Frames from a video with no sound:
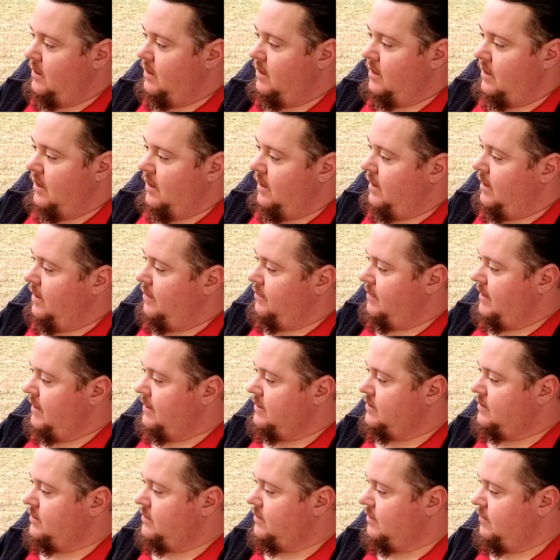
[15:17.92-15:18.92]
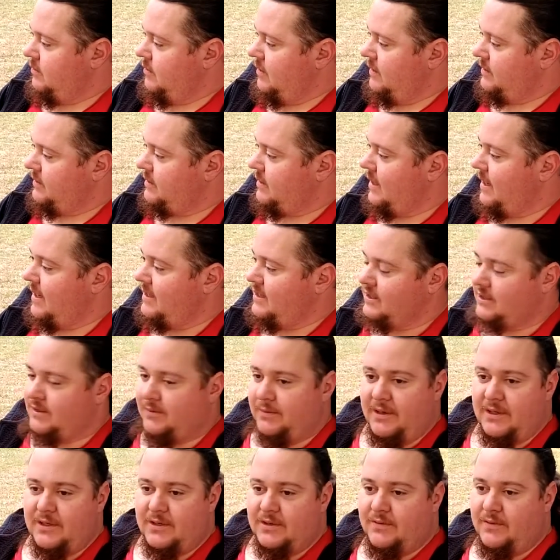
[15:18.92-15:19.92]
I'm not sure what, I just
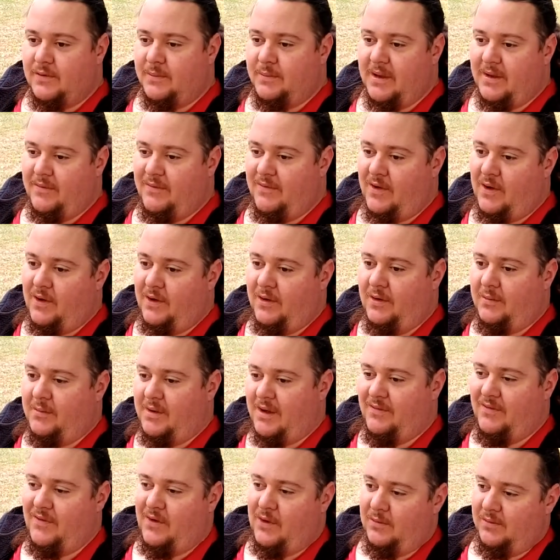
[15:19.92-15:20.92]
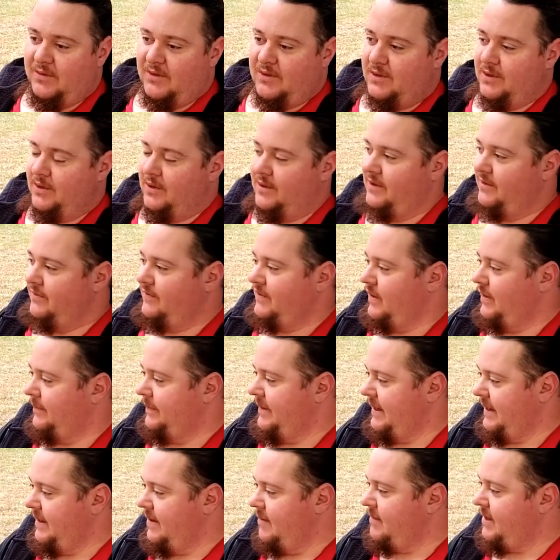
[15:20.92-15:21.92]
reached for my phone and my phone's doing the
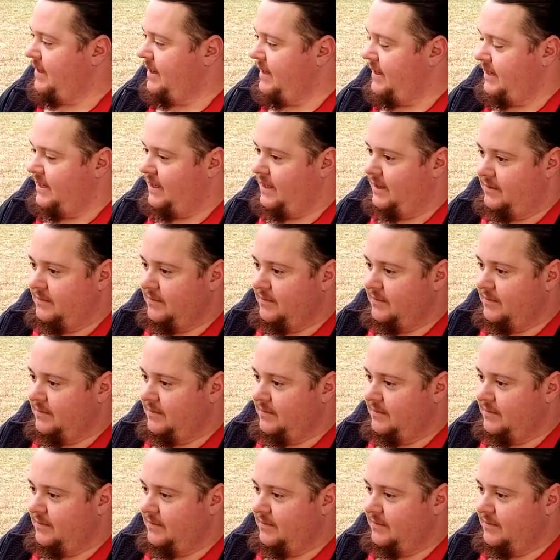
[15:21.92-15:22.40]
filming. I'm an idiot.